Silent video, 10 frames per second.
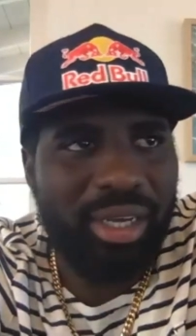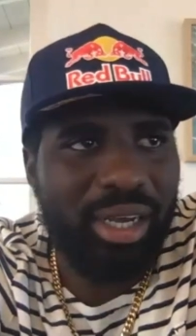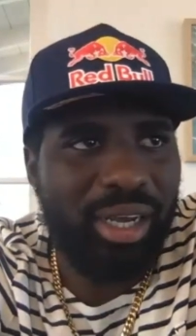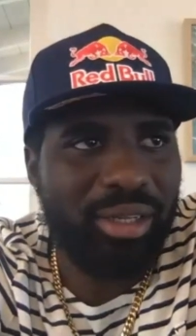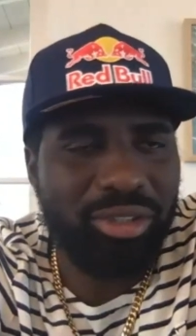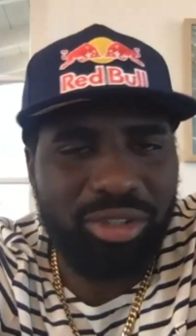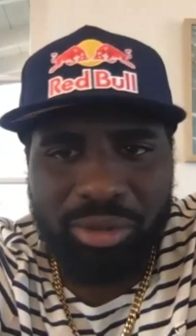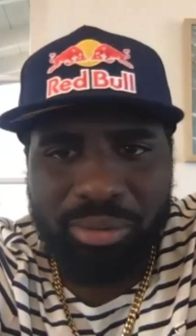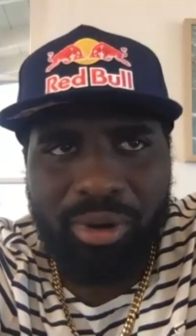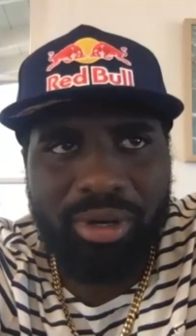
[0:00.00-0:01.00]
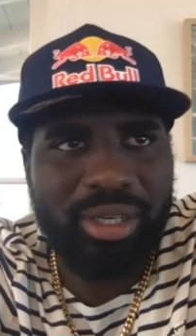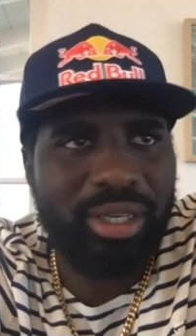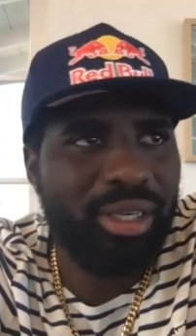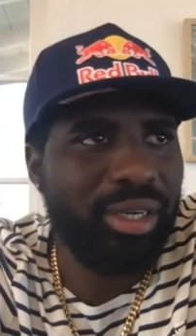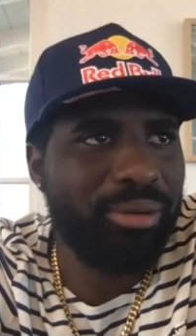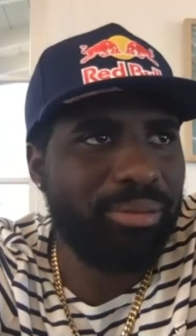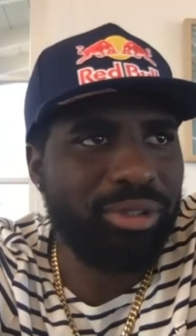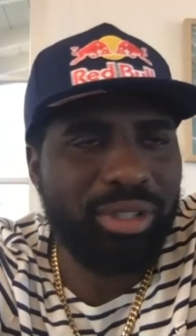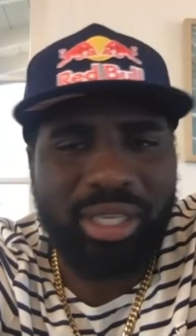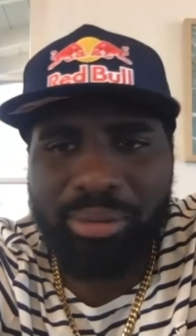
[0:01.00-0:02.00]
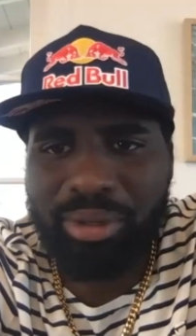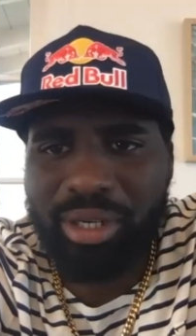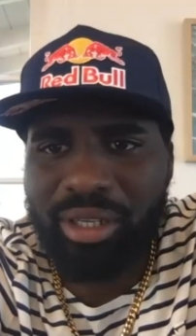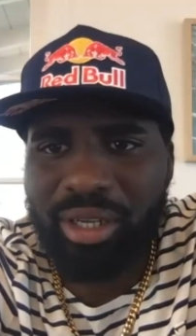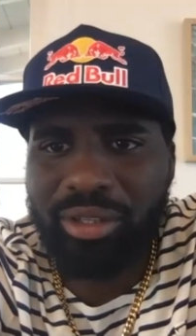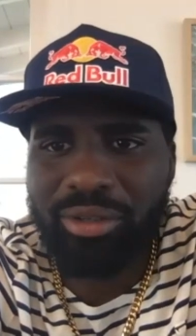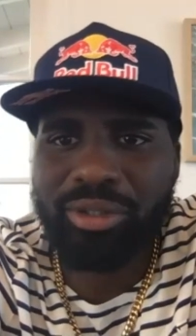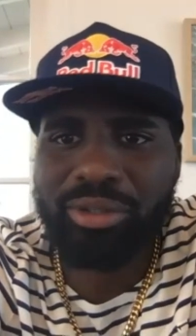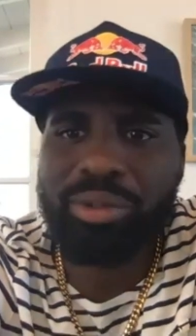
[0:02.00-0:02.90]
There's Joe Martin. There's a couple of other ones.